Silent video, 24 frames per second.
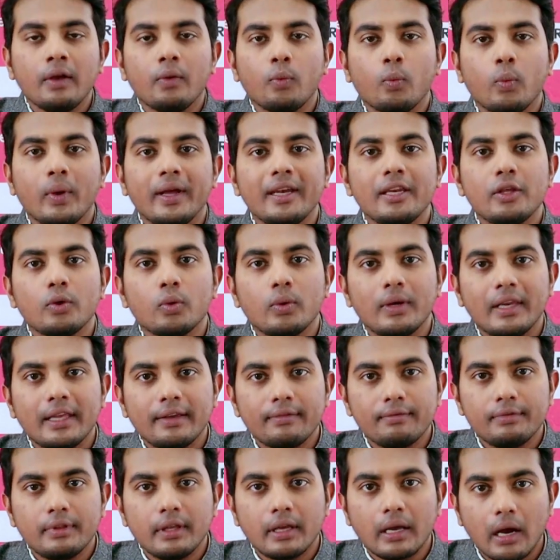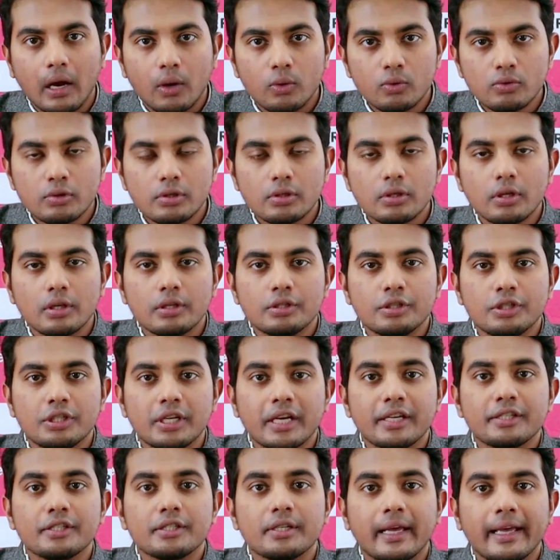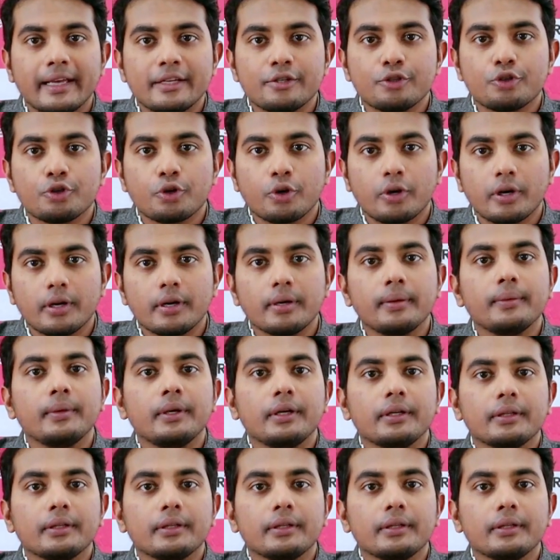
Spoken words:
When you leave the house, just ensure